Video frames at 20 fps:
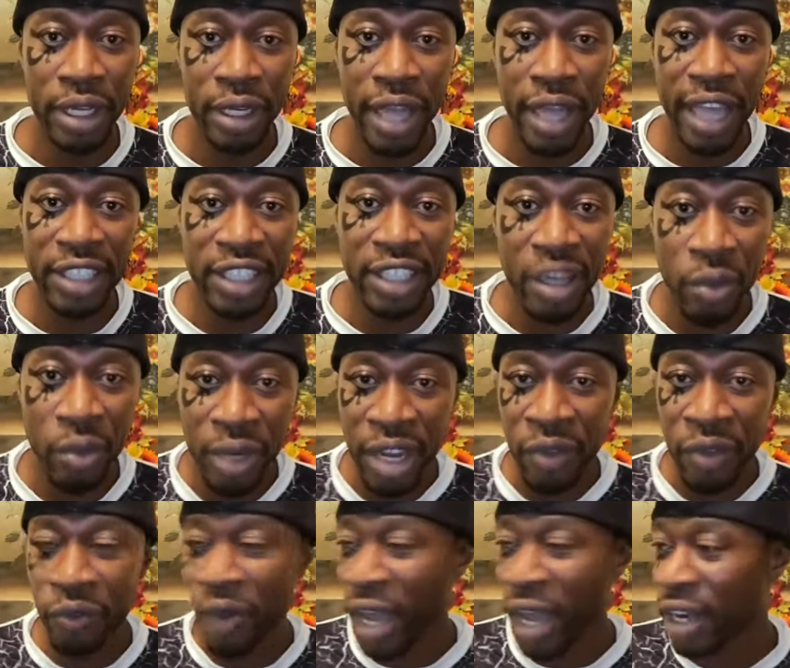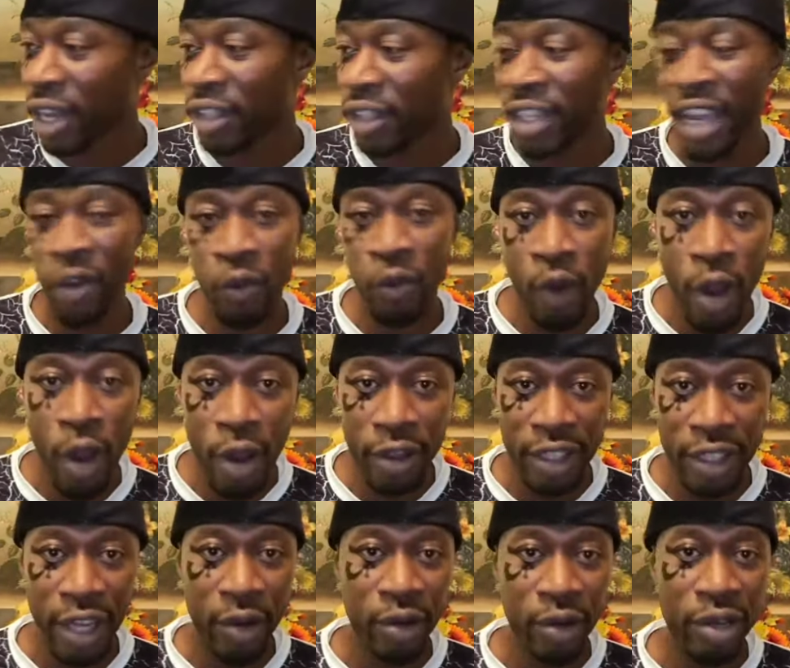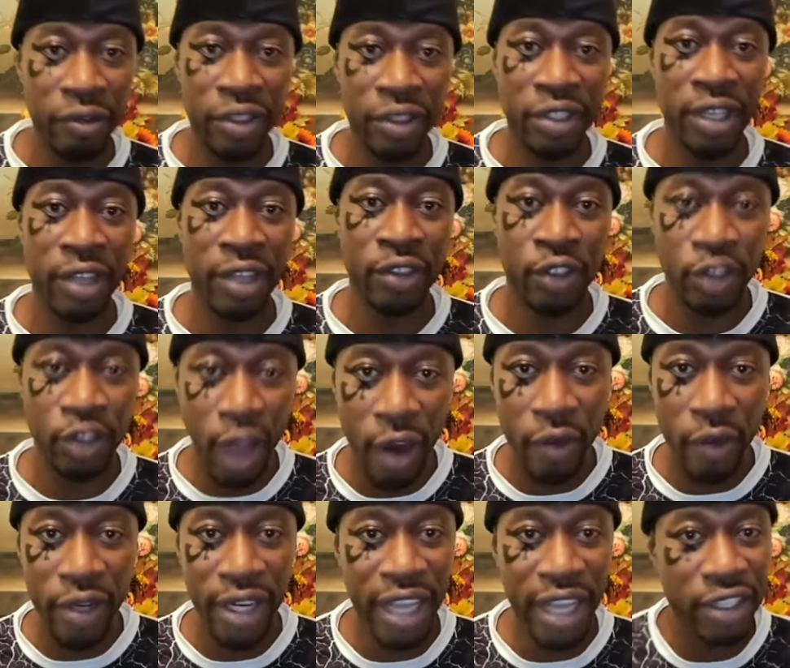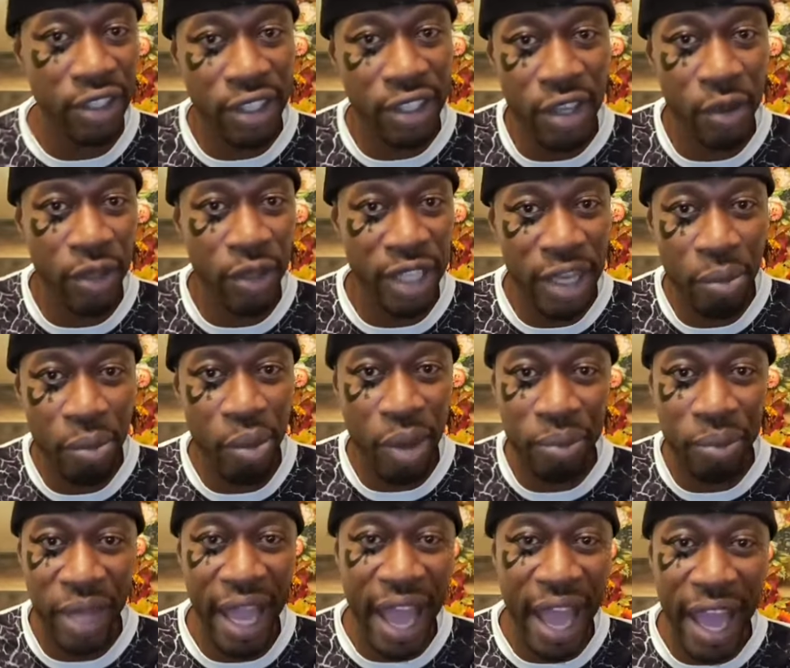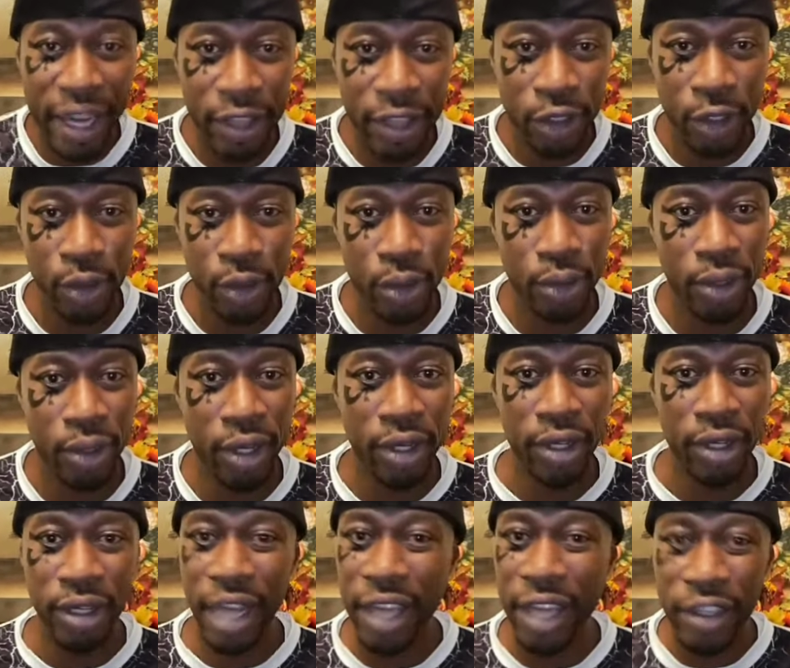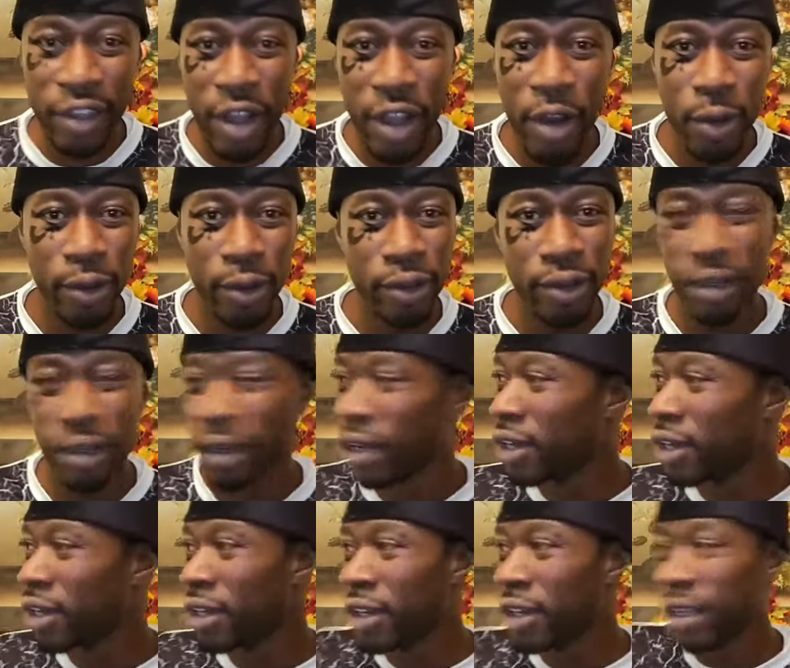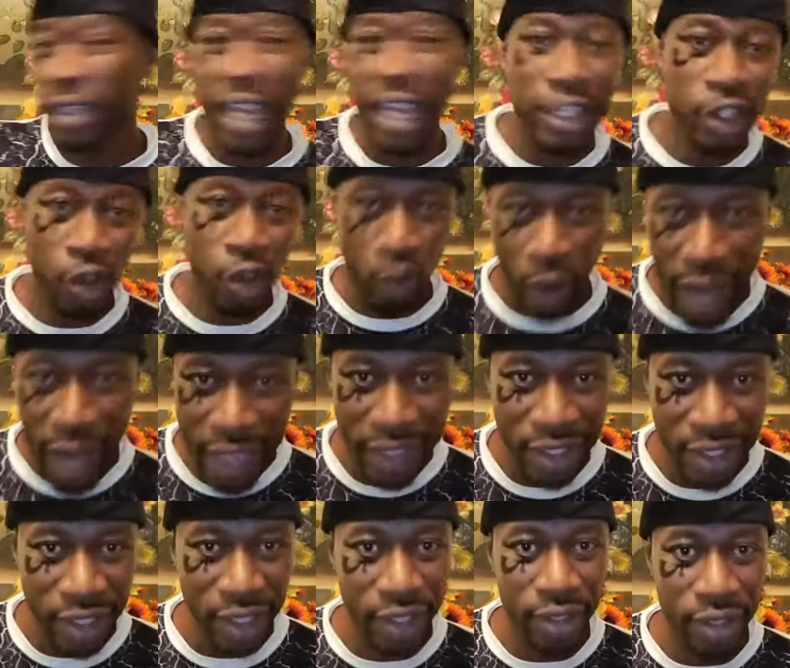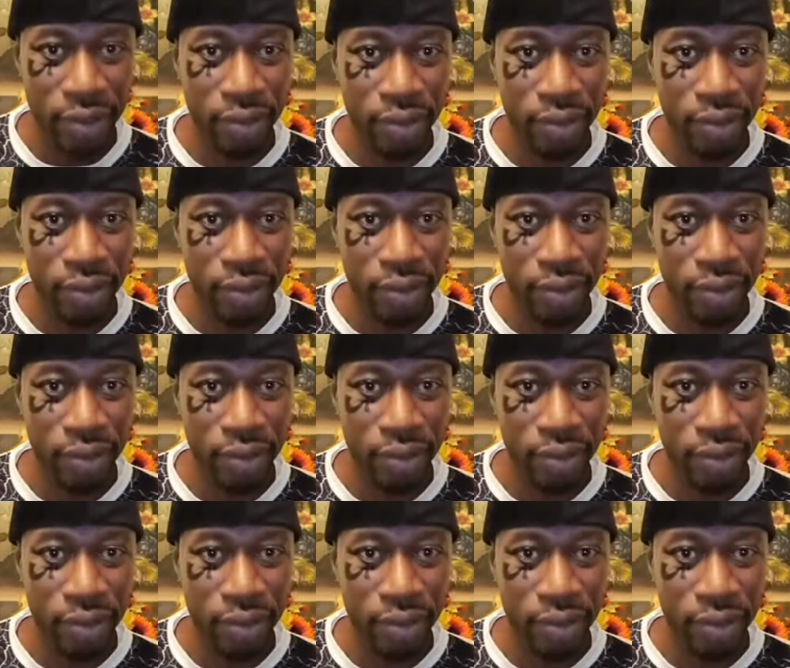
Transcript: And then when they find out they wrong, they don't even say sorry. They still keep up the attitude. Like, yo, that's crazy.